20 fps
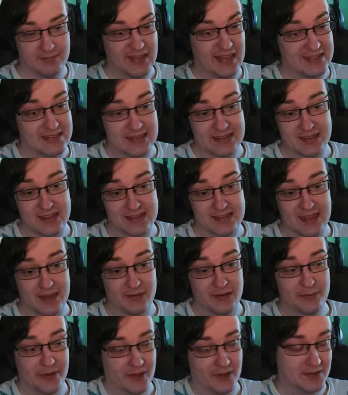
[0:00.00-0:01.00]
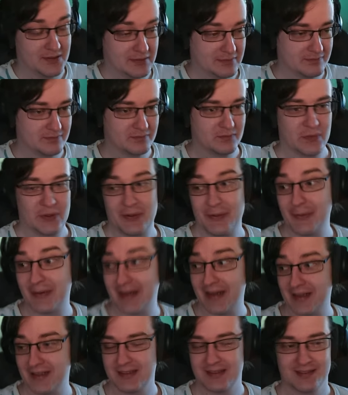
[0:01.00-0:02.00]
That's just how it works. Who
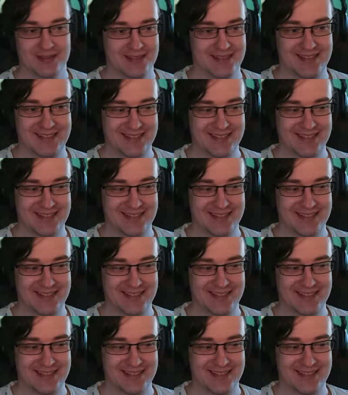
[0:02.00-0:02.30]
cares?